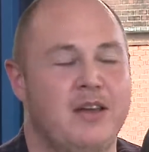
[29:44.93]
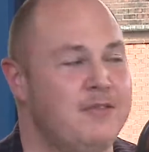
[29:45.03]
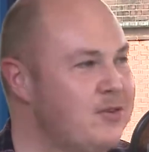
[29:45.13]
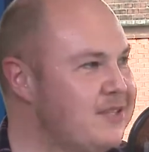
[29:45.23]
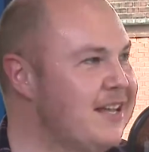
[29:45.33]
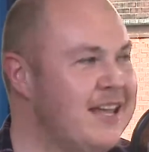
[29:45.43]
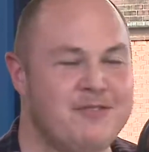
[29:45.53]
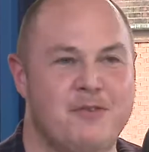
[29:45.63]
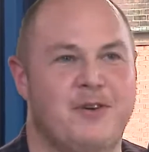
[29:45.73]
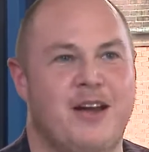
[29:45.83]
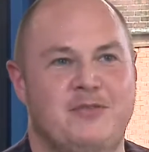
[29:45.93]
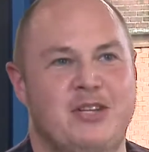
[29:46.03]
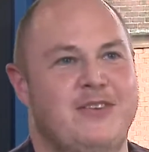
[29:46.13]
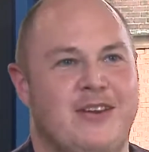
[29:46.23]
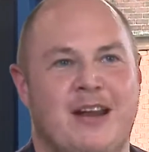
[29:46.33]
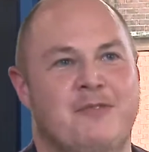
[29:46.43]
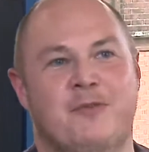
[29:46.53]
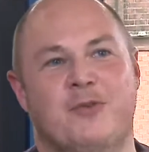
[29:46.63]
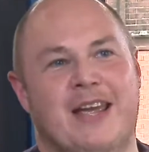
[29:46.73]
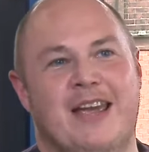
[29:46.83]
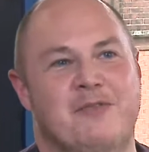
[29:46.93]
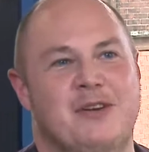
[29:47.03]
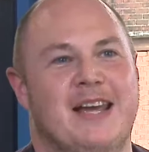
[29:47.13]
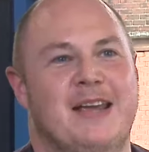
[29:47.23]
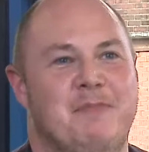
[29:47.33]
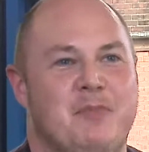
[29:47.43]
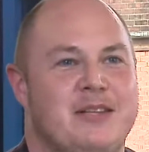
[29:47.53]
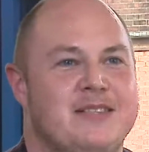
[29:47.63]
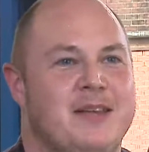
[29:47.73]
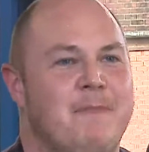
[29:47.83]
If you're sitting here in 5G, you can have 4K every day. Yeah. But